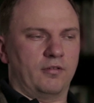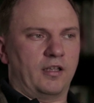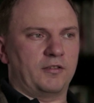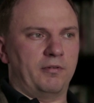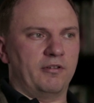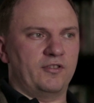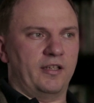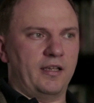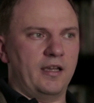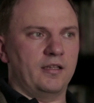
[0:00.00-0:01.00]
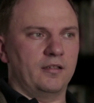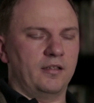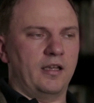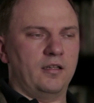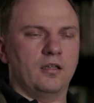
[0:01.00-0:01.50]
experience they
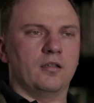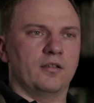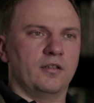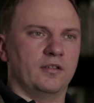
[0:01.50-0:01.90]
gain